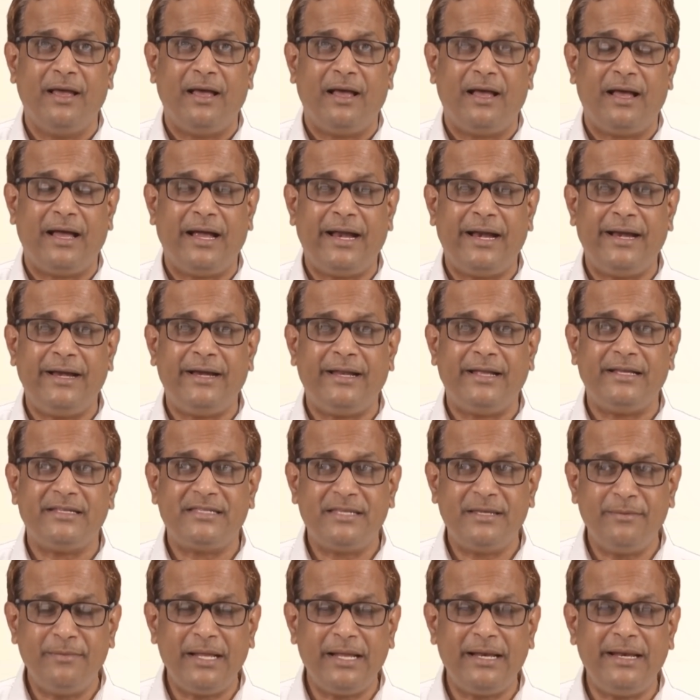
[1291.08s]
And
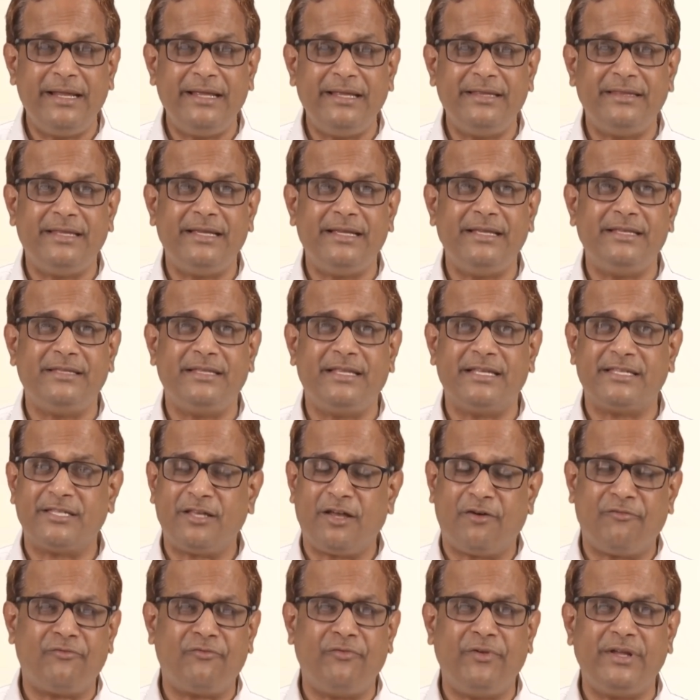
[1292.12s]
similarly, the
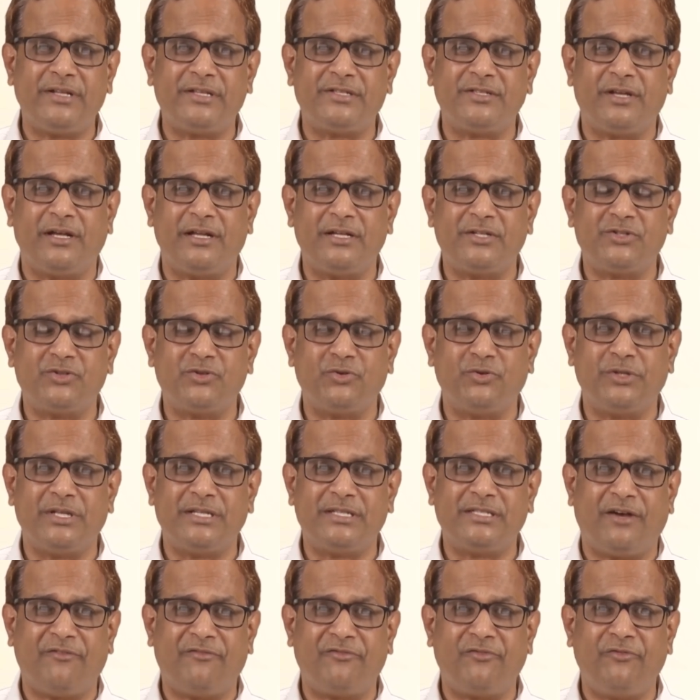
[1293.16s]
softwares also, the
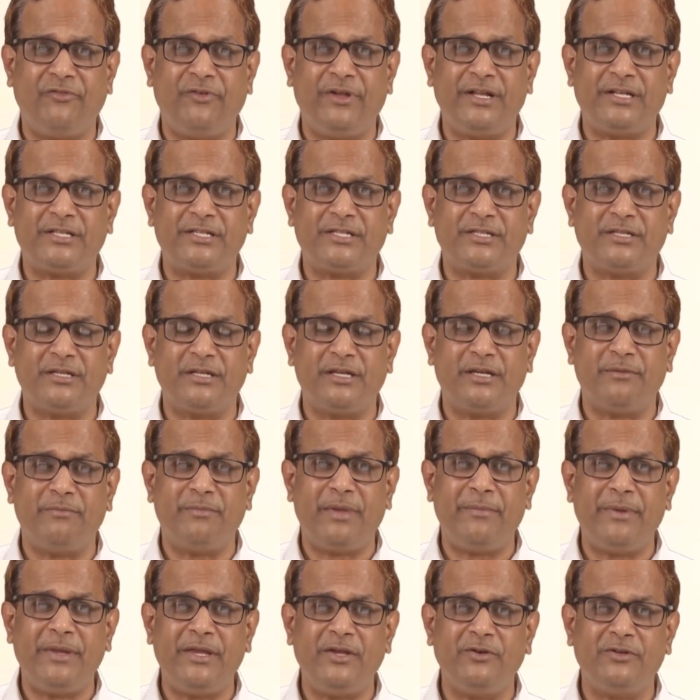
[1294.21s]
softwares
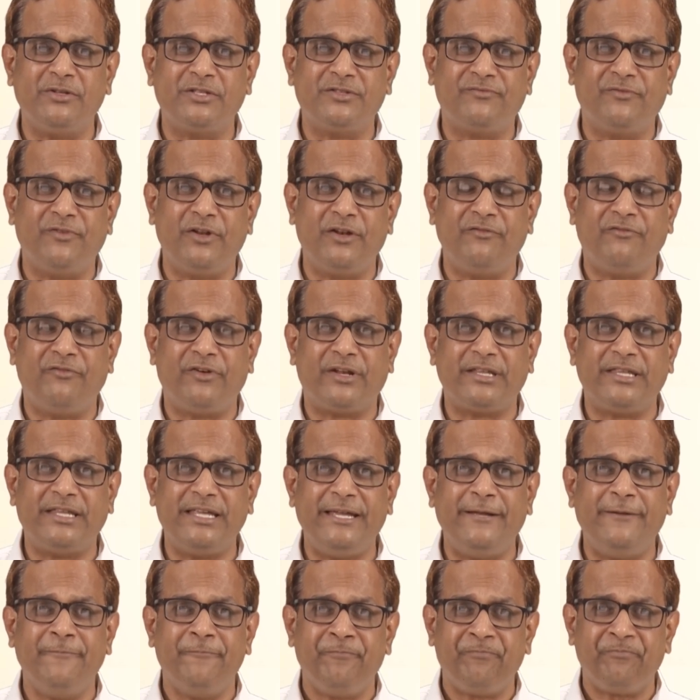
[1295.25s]
may be useful for
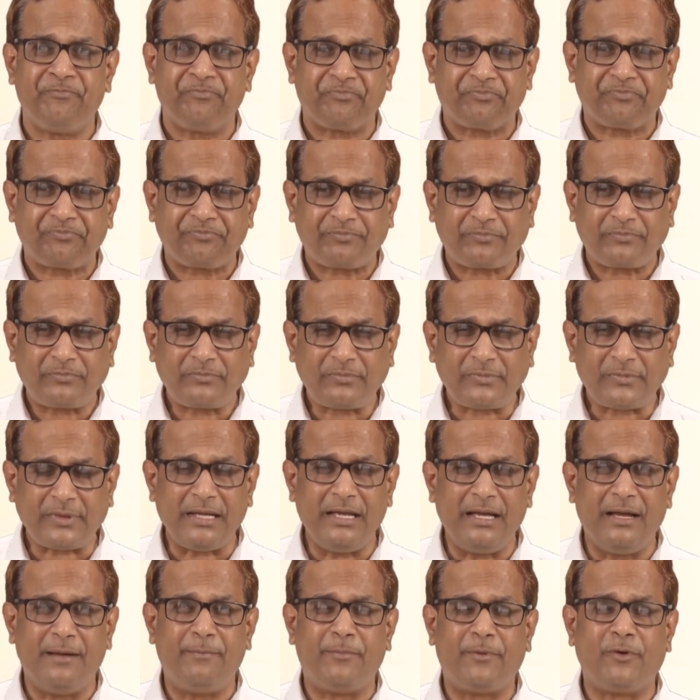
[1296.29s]
the
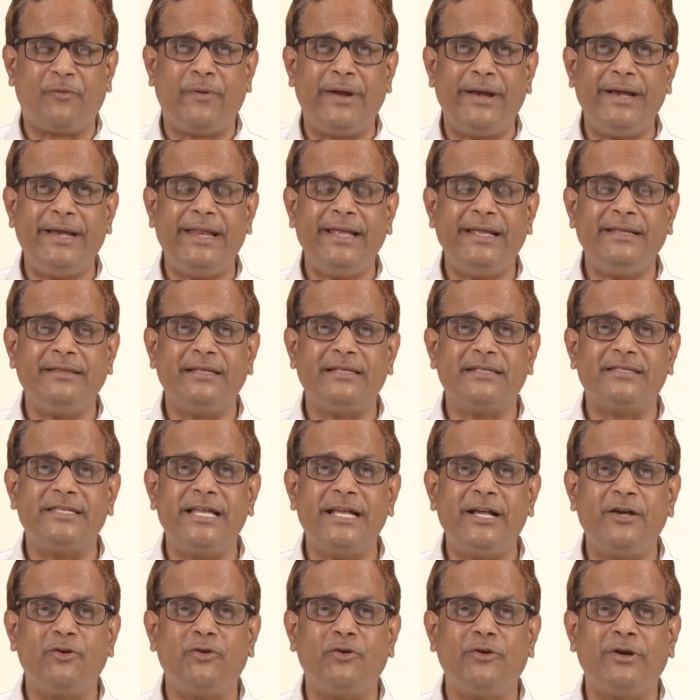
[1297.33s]
providing the
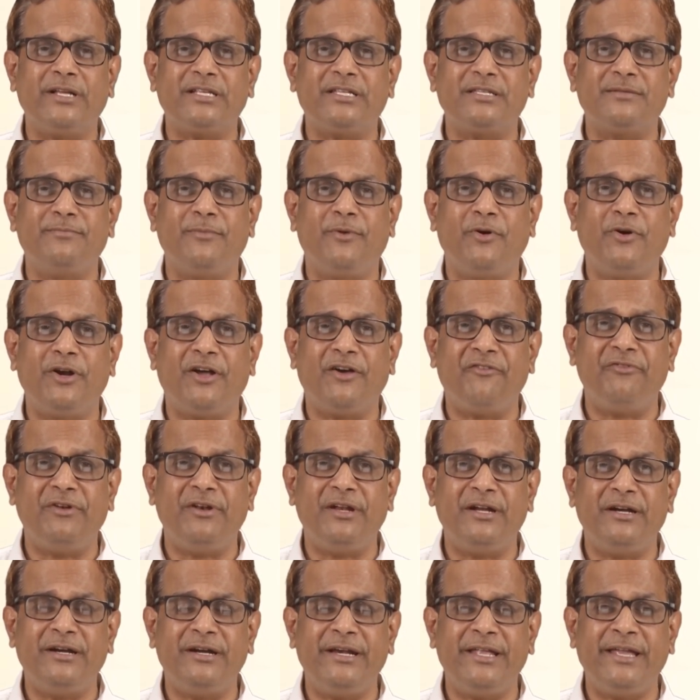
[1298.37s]
synchronous mode of
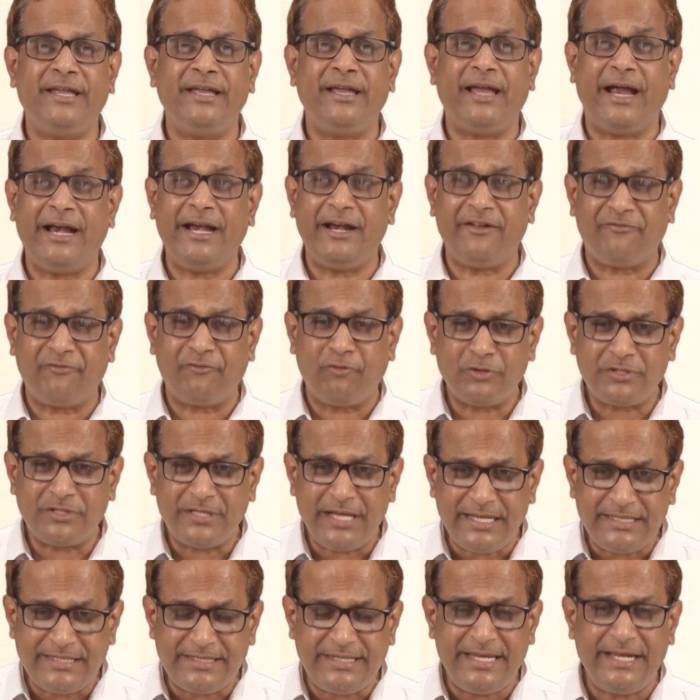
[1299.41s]
learning and of course
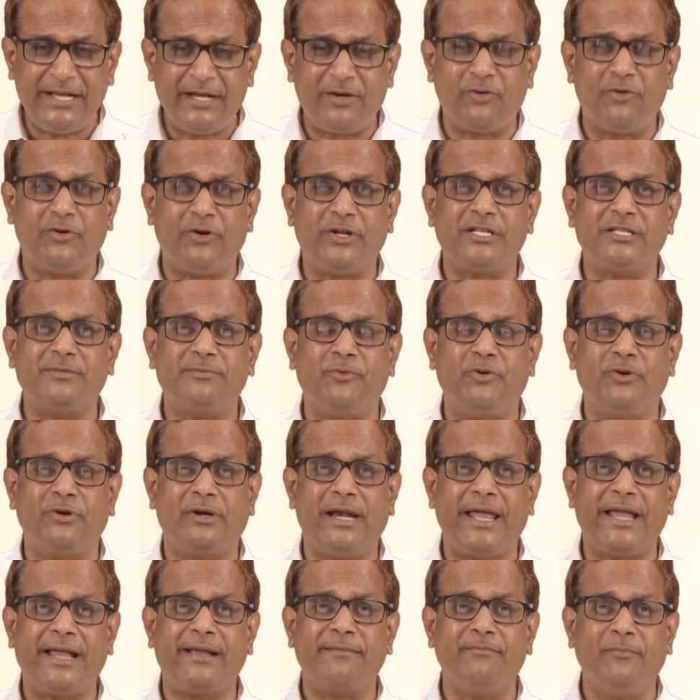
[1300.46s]
asynchronous
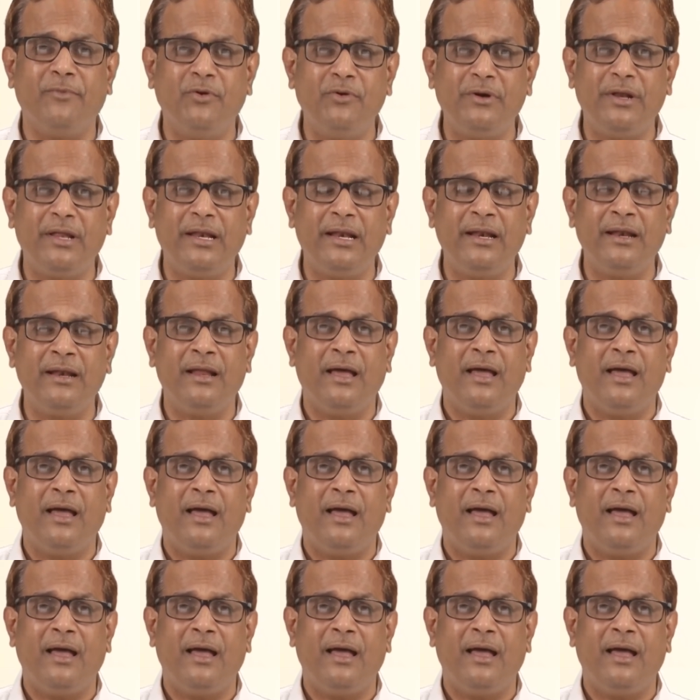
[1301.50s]
mode like Moodle,